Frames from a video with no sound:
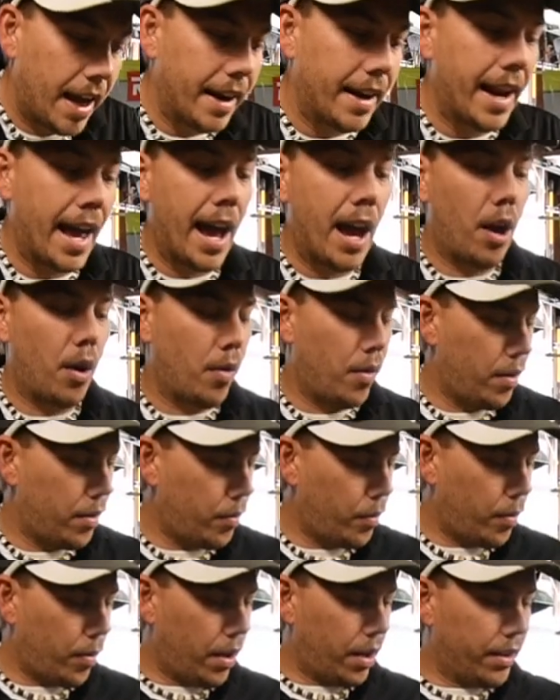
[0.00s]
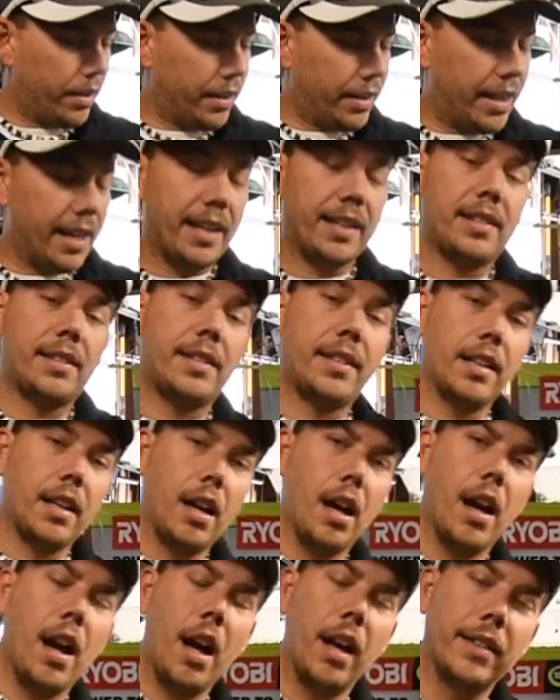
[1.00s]
Now, this uh,
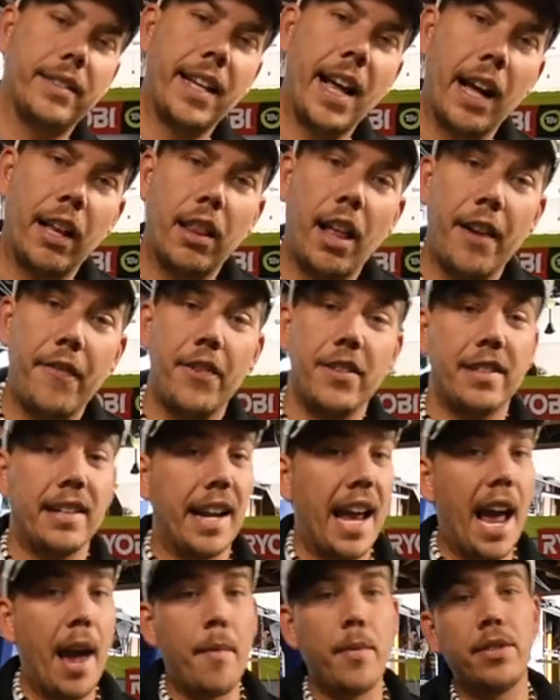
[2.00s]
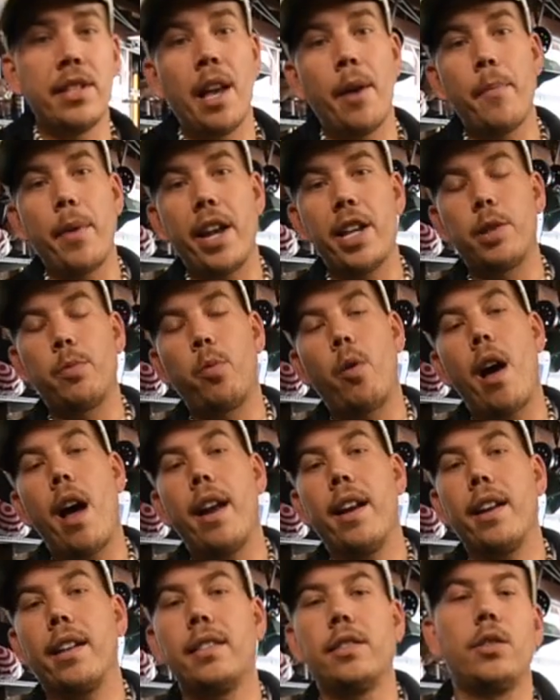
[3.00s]
TackLife is an Amazon-based
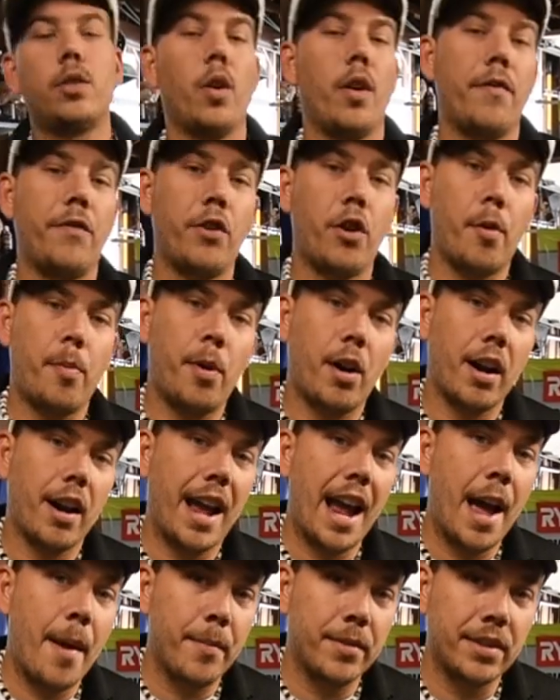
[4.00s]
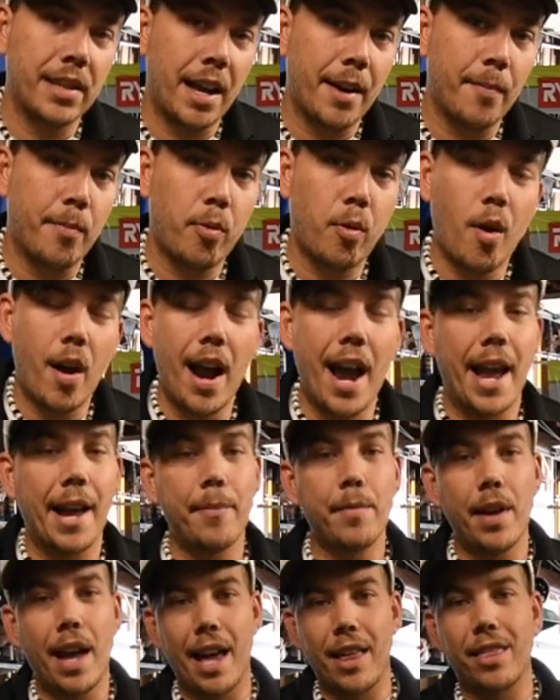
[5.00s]
product, so if you're a part of Amazon
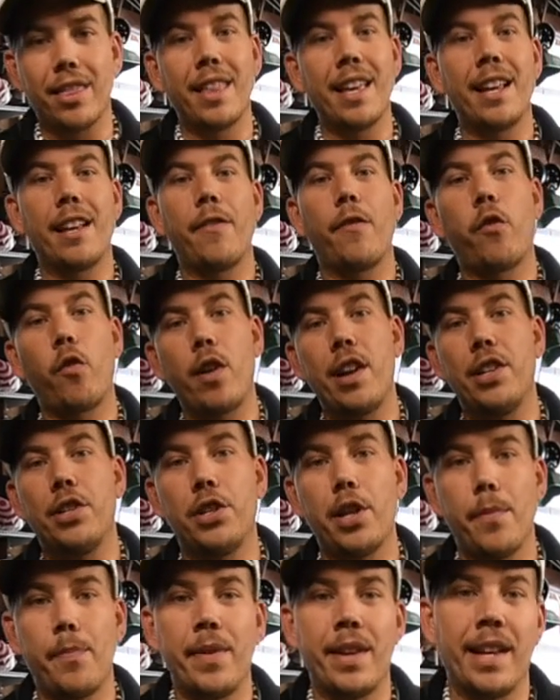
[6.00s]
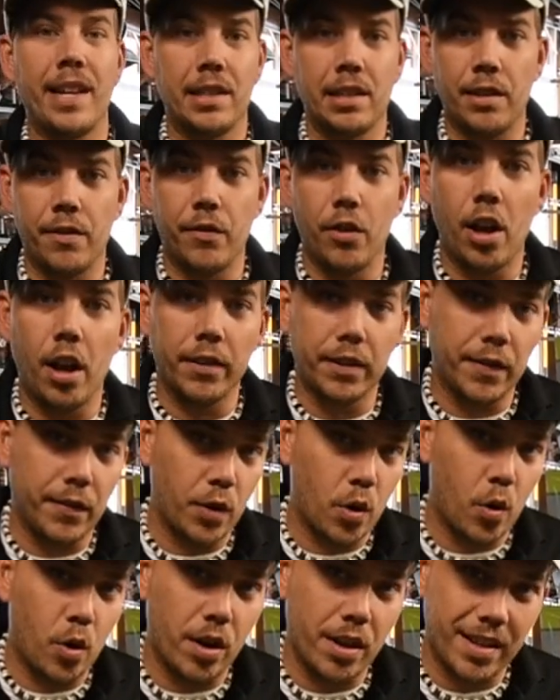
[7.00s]
Prime, I think free shipping is involved if
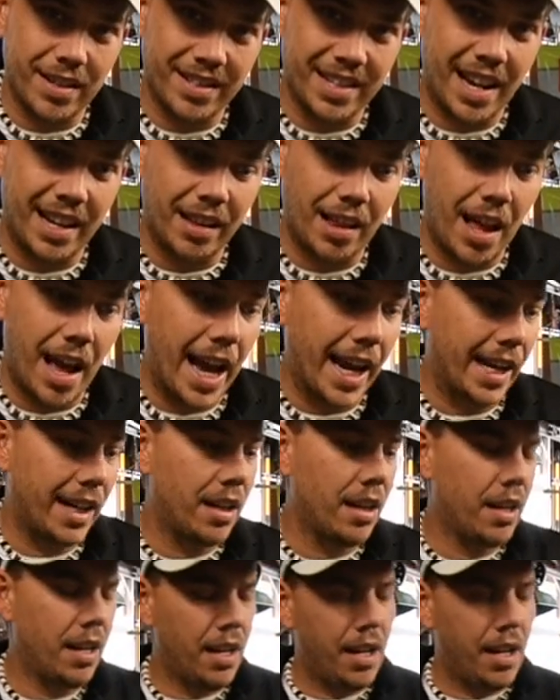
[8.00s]
you order this online.